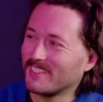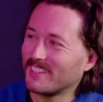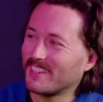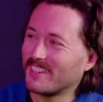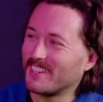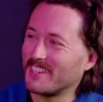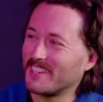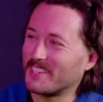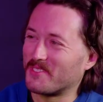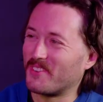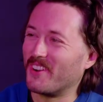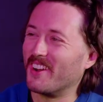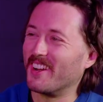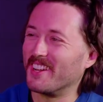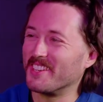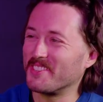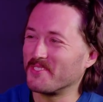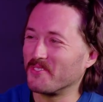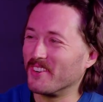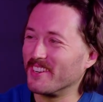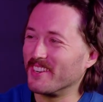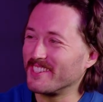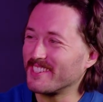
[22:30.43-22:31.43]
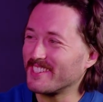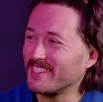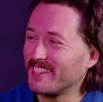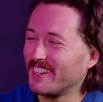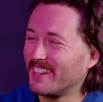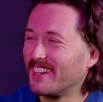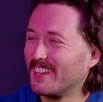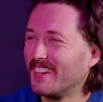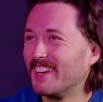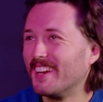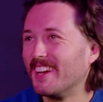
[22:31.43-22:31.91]
I don't
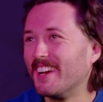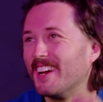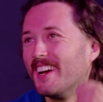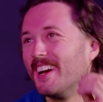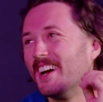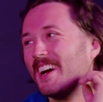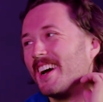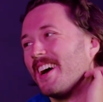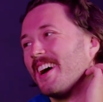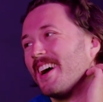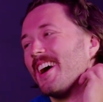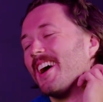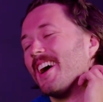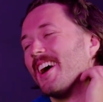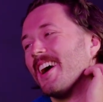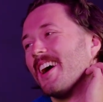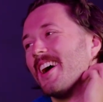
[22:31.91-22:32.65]
know. No.